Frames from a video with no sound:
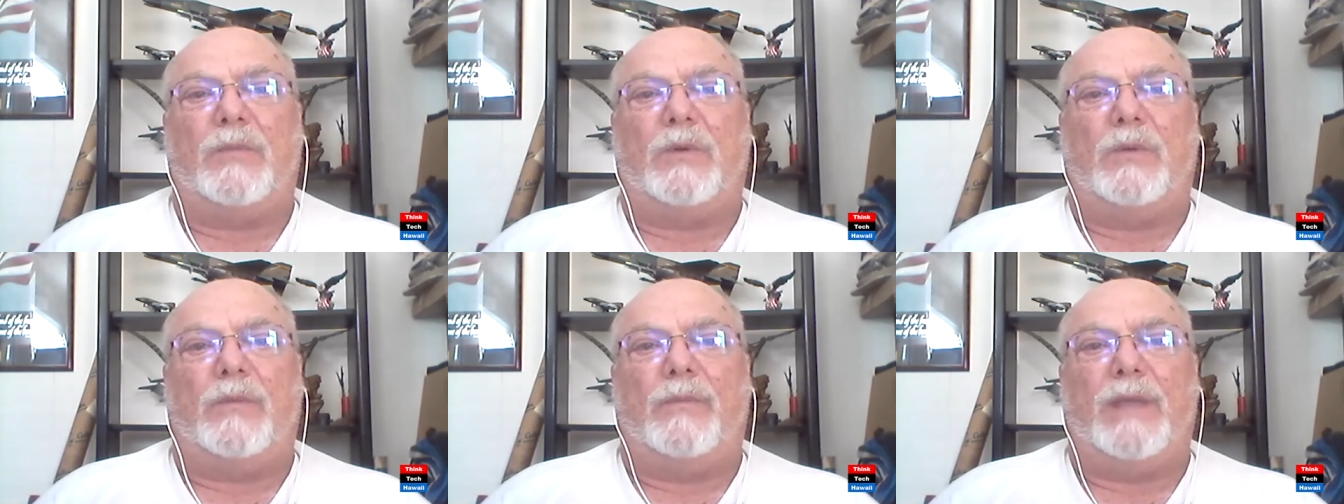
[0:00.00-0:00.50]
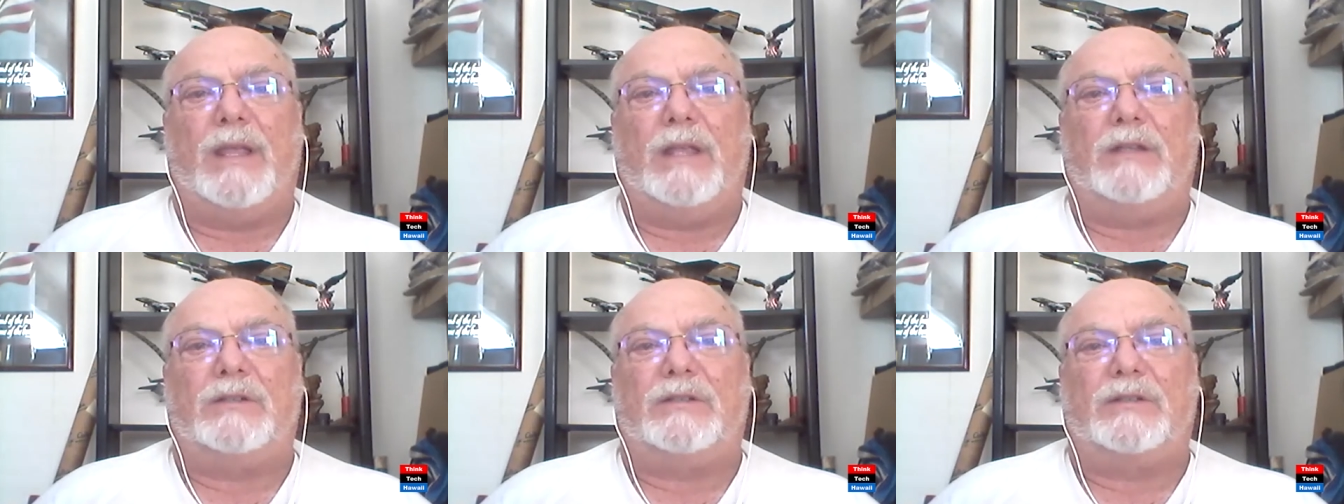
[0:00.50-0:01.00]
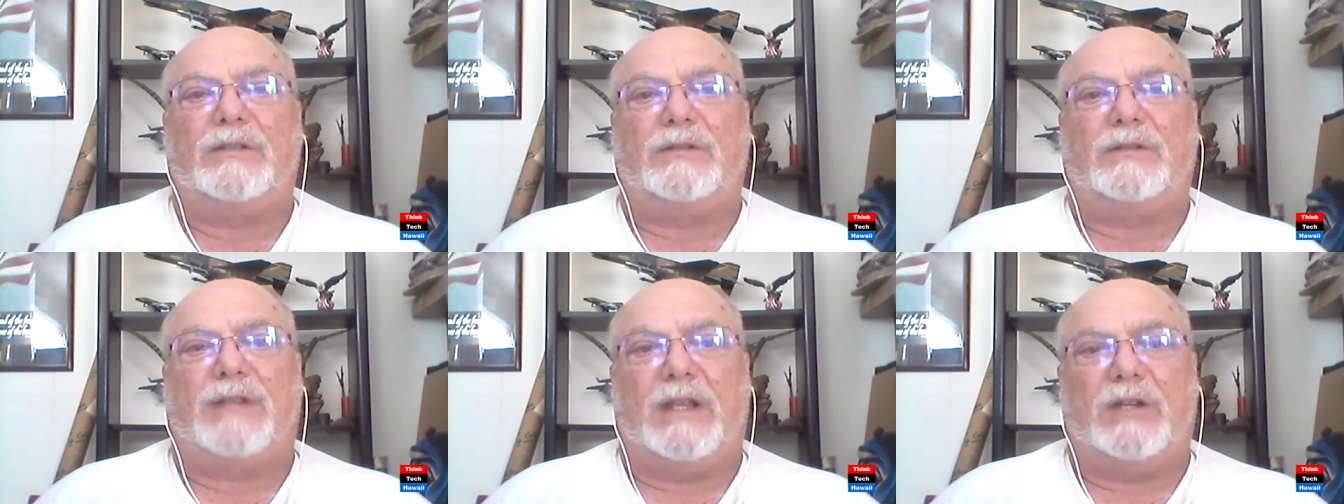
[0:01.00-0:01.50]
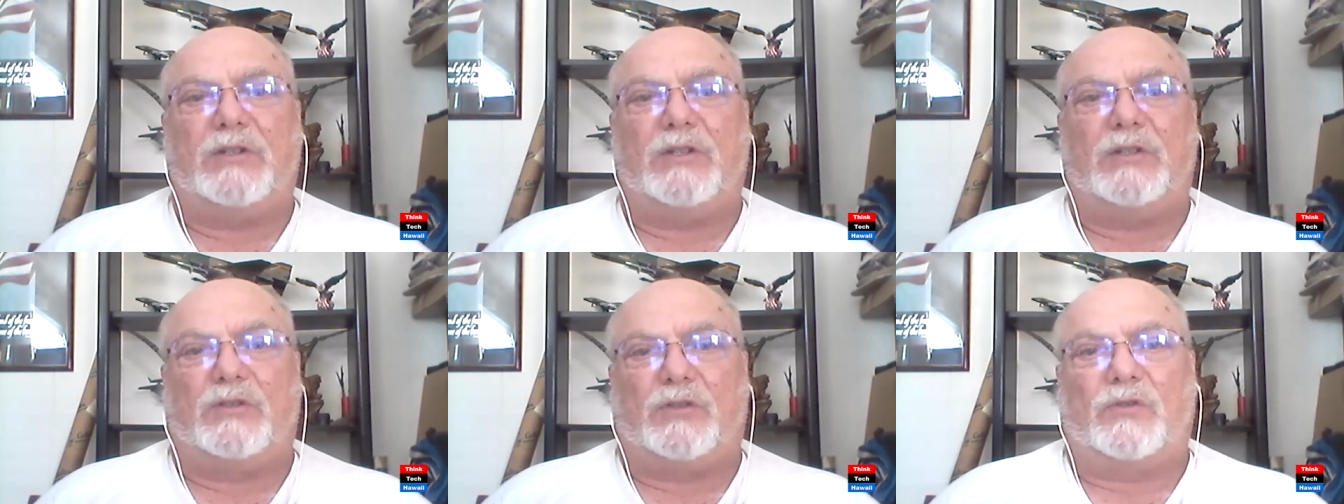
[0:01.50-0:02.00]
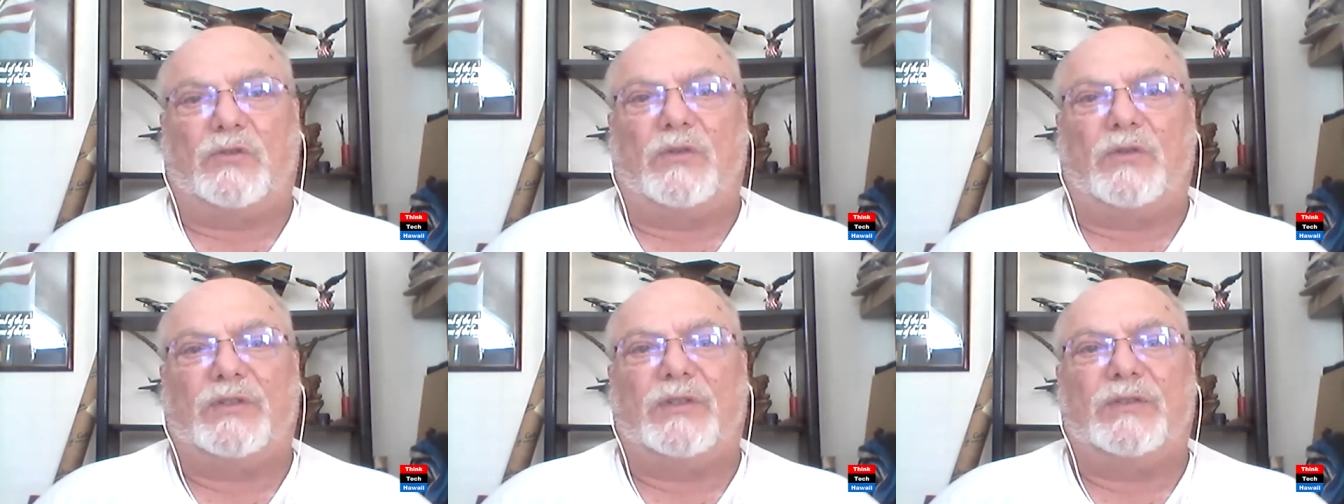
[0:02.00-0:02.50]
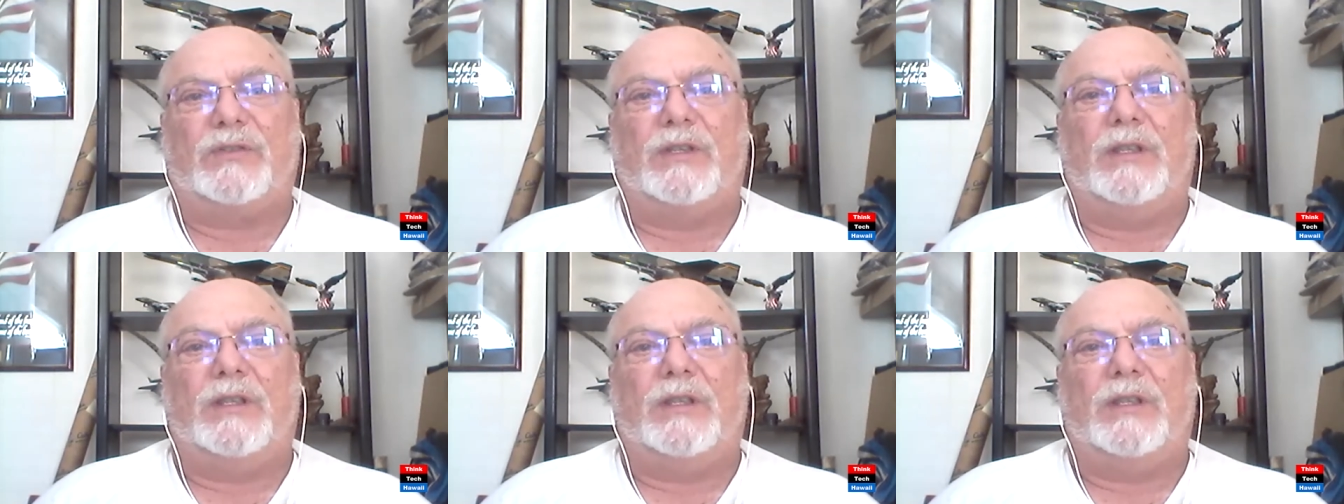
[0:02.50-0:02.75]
main stations or sources